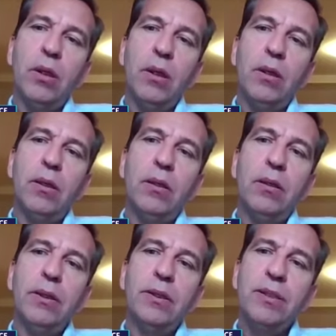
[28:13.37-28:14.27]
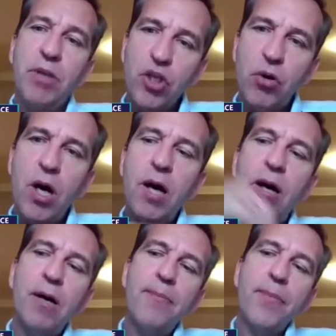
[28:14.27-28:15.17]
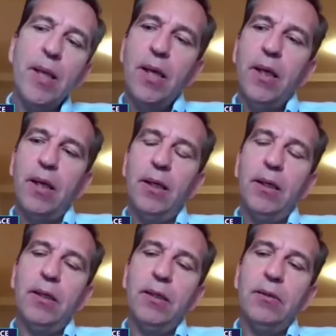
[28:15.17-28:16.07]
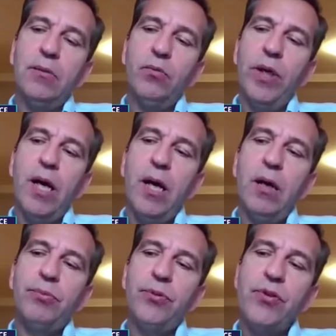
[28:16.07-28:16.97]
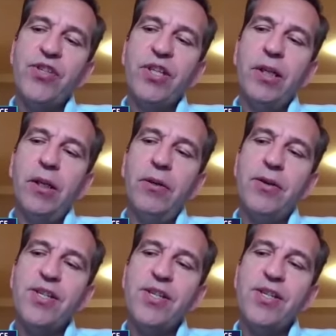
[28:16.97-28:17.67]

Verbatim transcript: uh, in Timisoara. Uh, we are producing uh,